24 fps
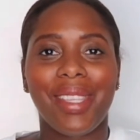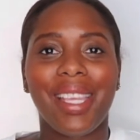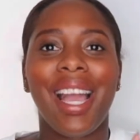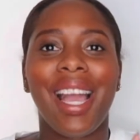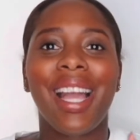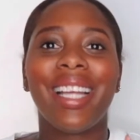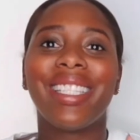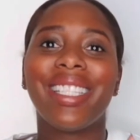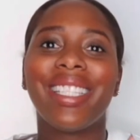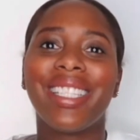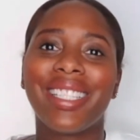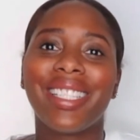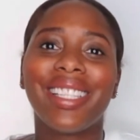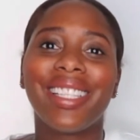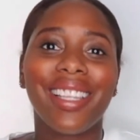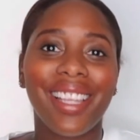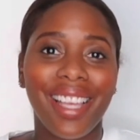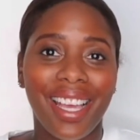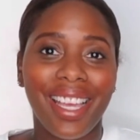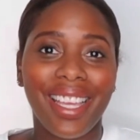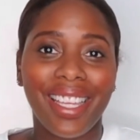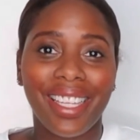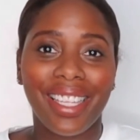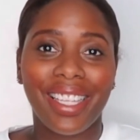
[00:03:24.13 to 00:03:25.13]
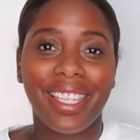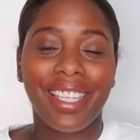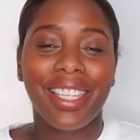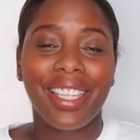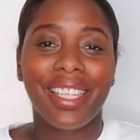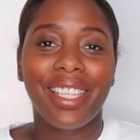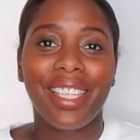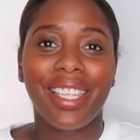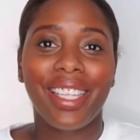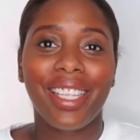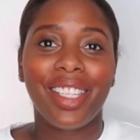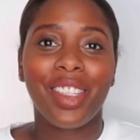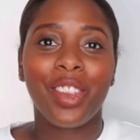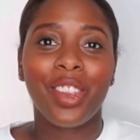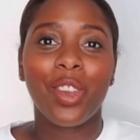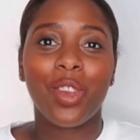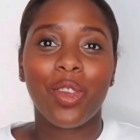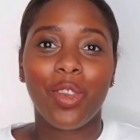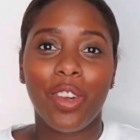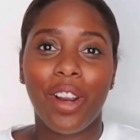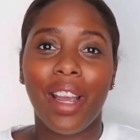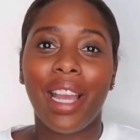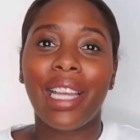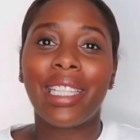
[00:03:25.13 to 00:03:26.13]
I dislike
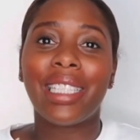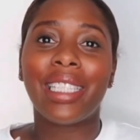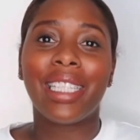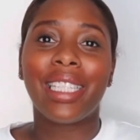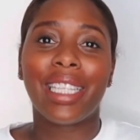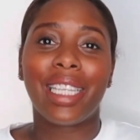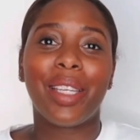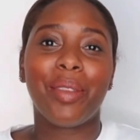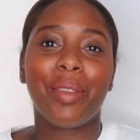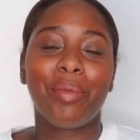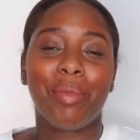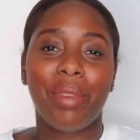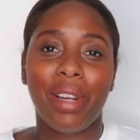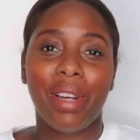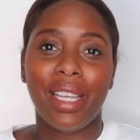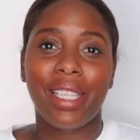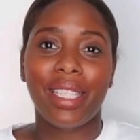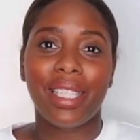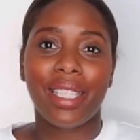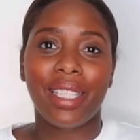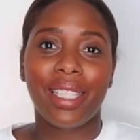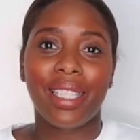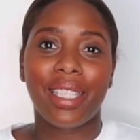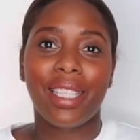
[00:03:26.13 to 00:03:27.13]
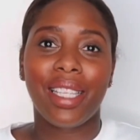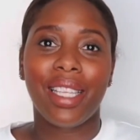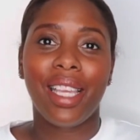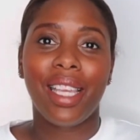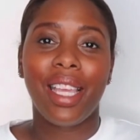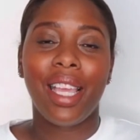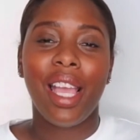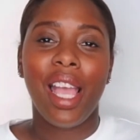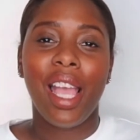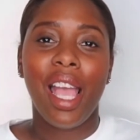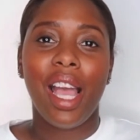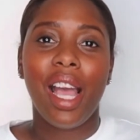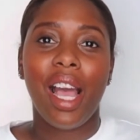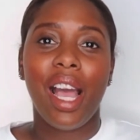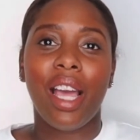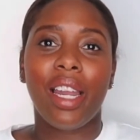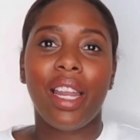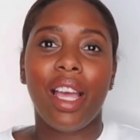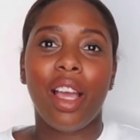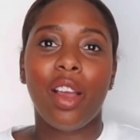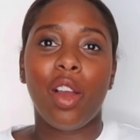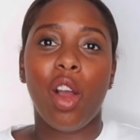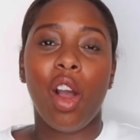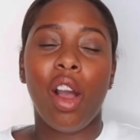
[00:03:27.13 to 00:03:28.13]
dry chicken breast, and
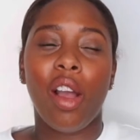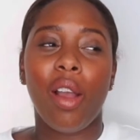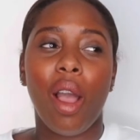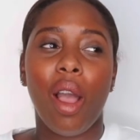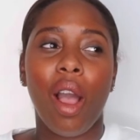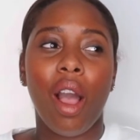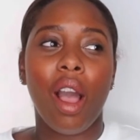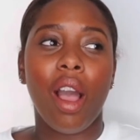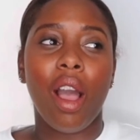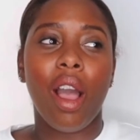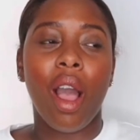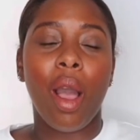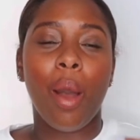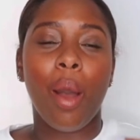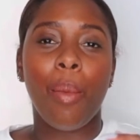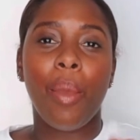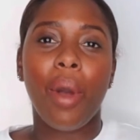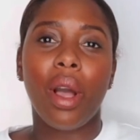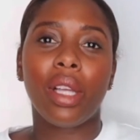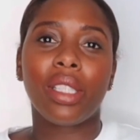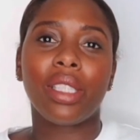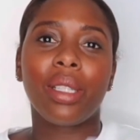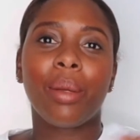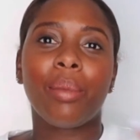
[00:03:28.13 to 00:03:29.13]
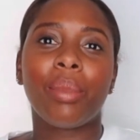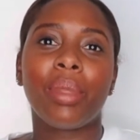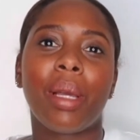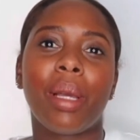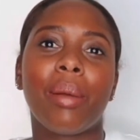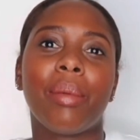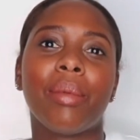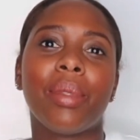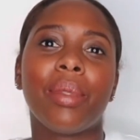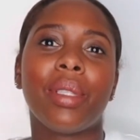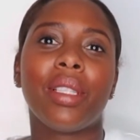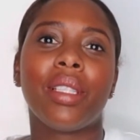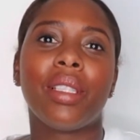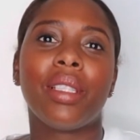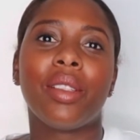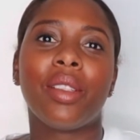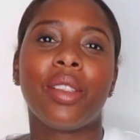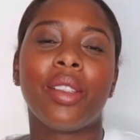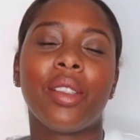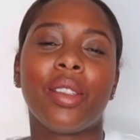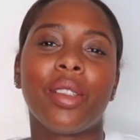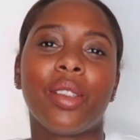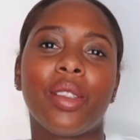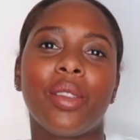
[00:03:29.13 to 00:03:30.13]
I sometimes
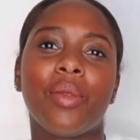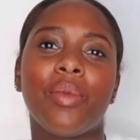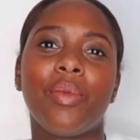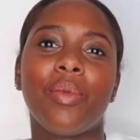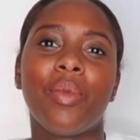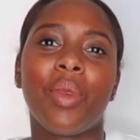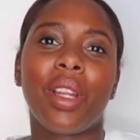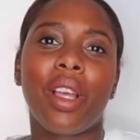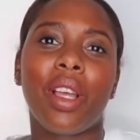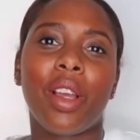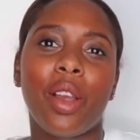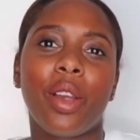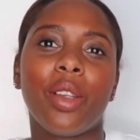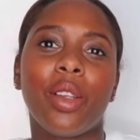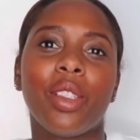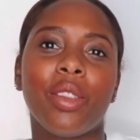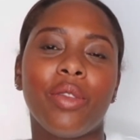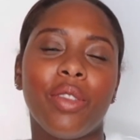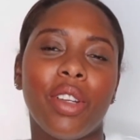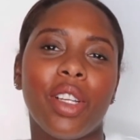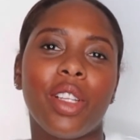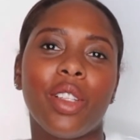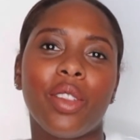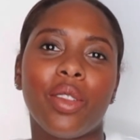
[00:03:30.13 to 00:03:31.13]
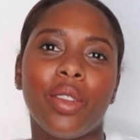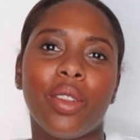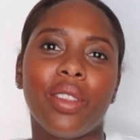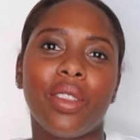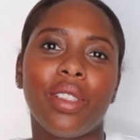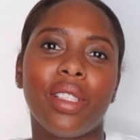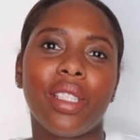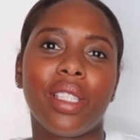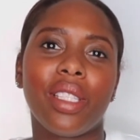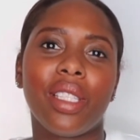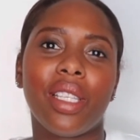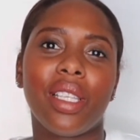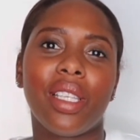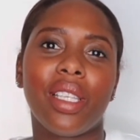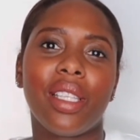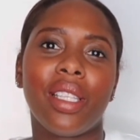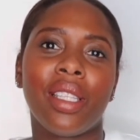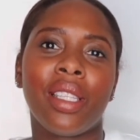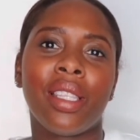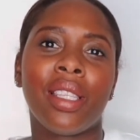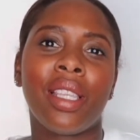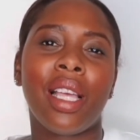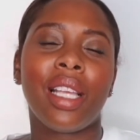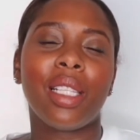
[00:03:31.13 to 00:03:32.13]
when I go to restaurants,
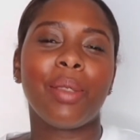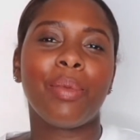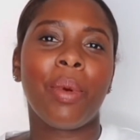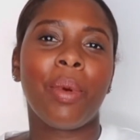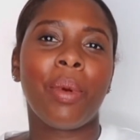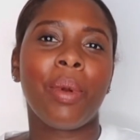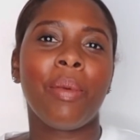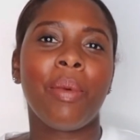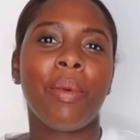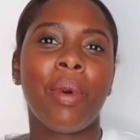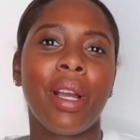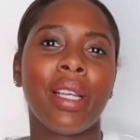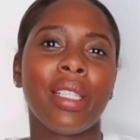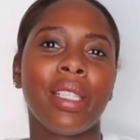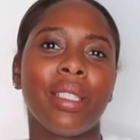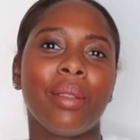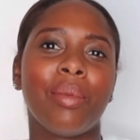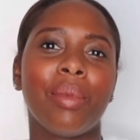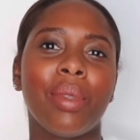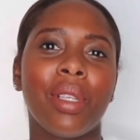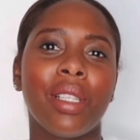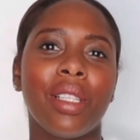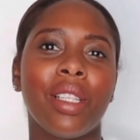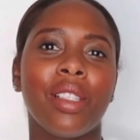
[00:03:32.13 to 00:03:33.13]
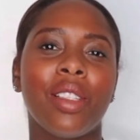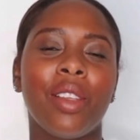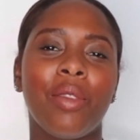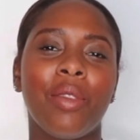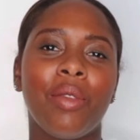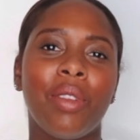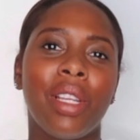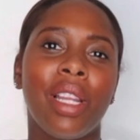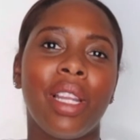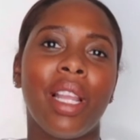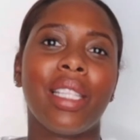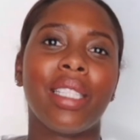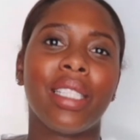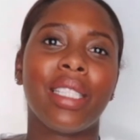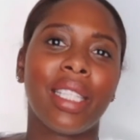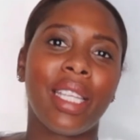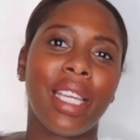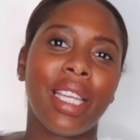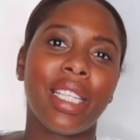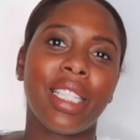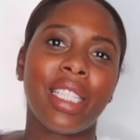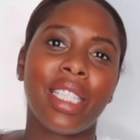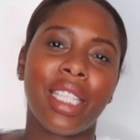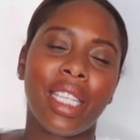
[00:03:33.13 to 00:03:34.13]
that's probably why sometimes I don't really like to
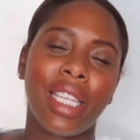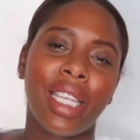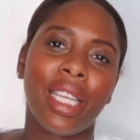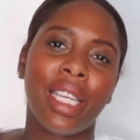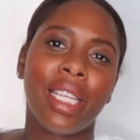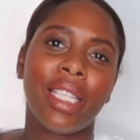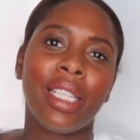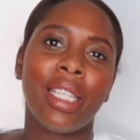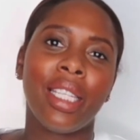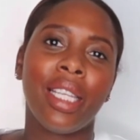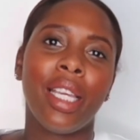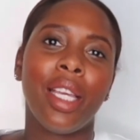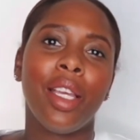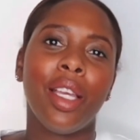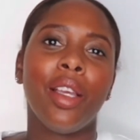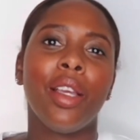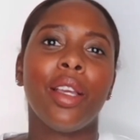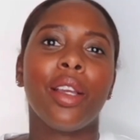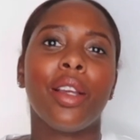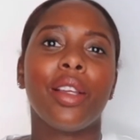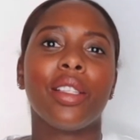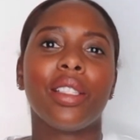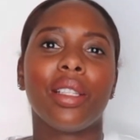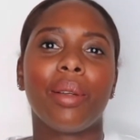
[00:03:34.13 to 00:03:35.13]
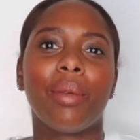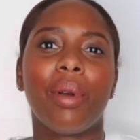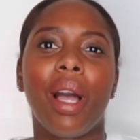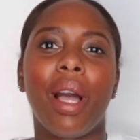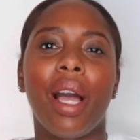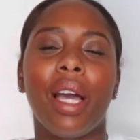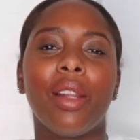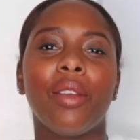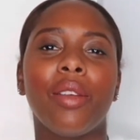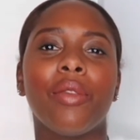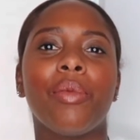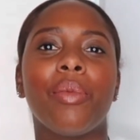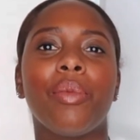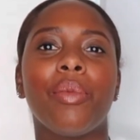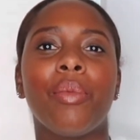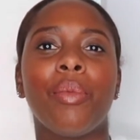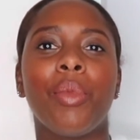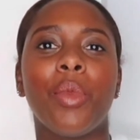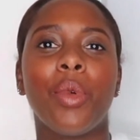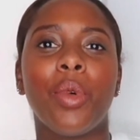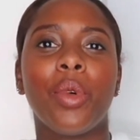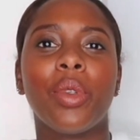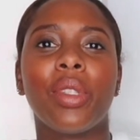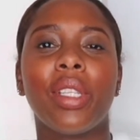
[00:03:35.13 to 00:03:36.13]
get chicken, because I'm kind of
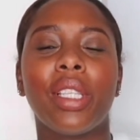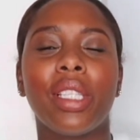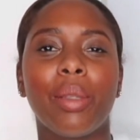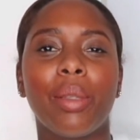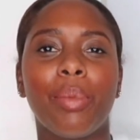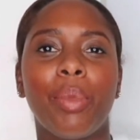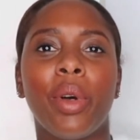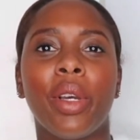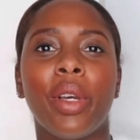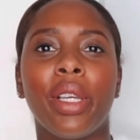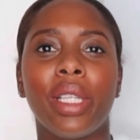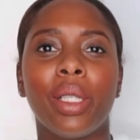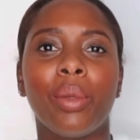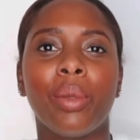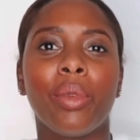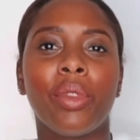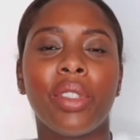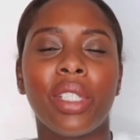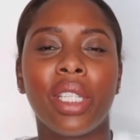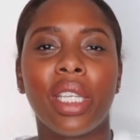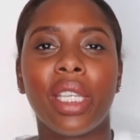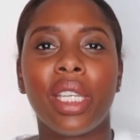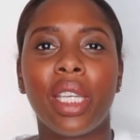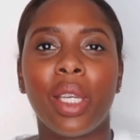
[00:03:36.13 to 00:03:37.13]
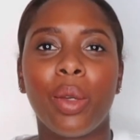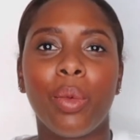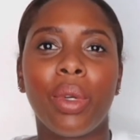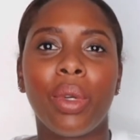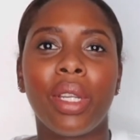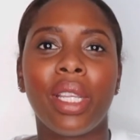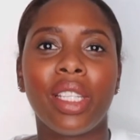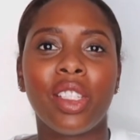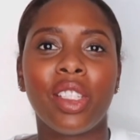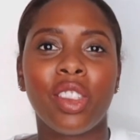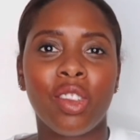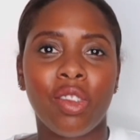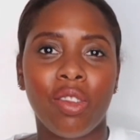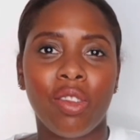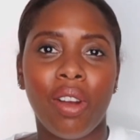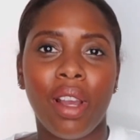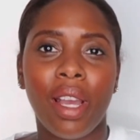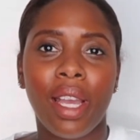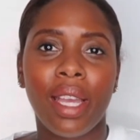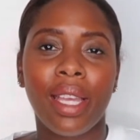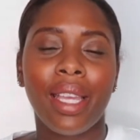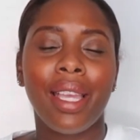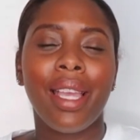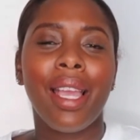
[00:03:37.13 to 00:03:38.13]
more disappointed with chicken when it's
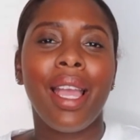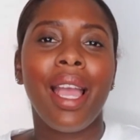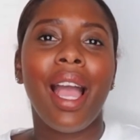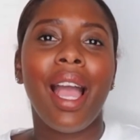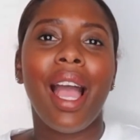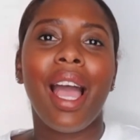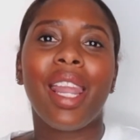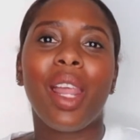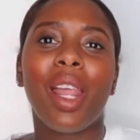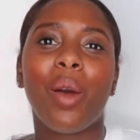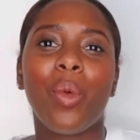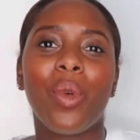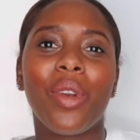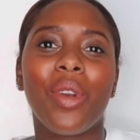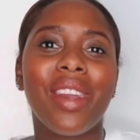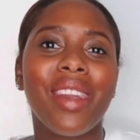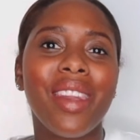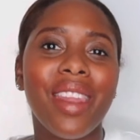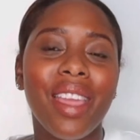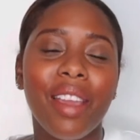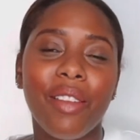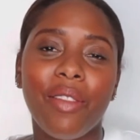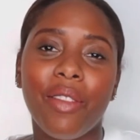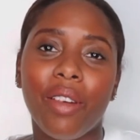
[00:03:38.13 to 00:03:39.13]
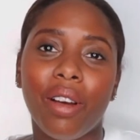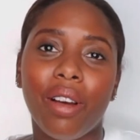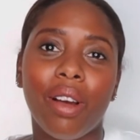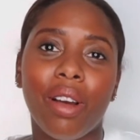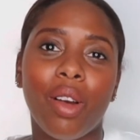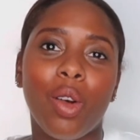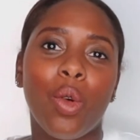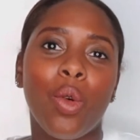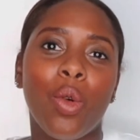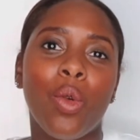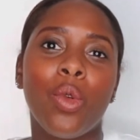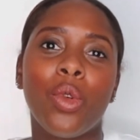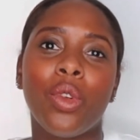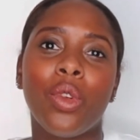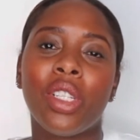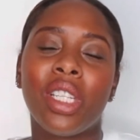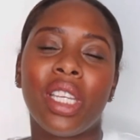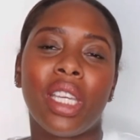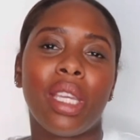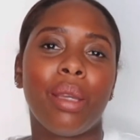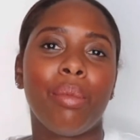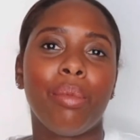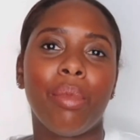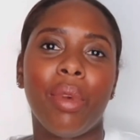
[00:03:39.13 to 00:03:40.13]
dry, and I will never order
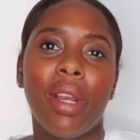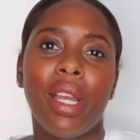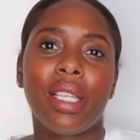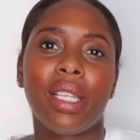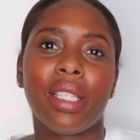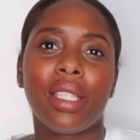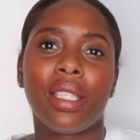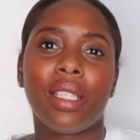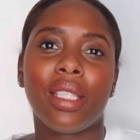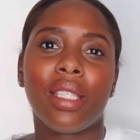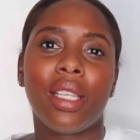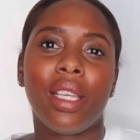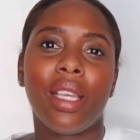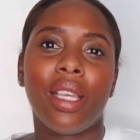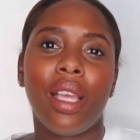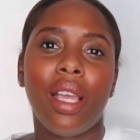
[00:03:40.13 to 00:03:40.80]
chicken breasts.